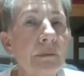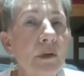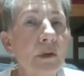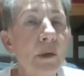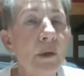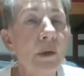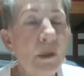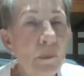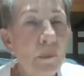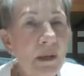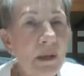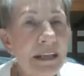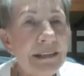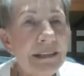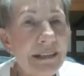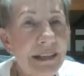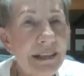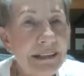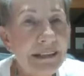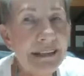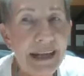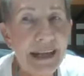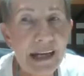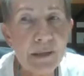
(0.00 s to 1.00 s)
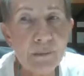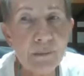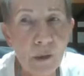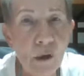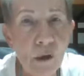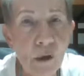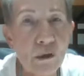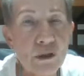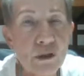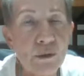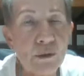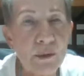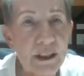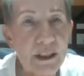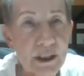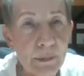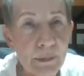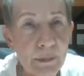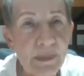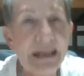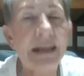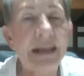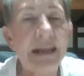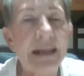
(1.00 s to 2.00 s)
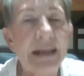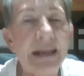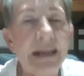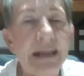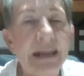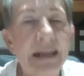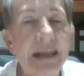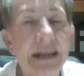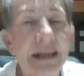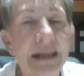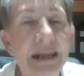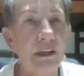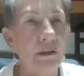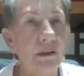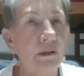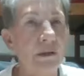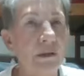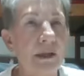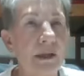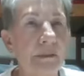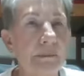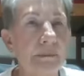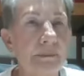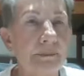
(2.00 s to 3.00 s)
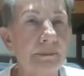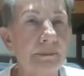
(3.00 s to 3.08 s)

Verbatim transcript: When we see dead bones, we speak life into them.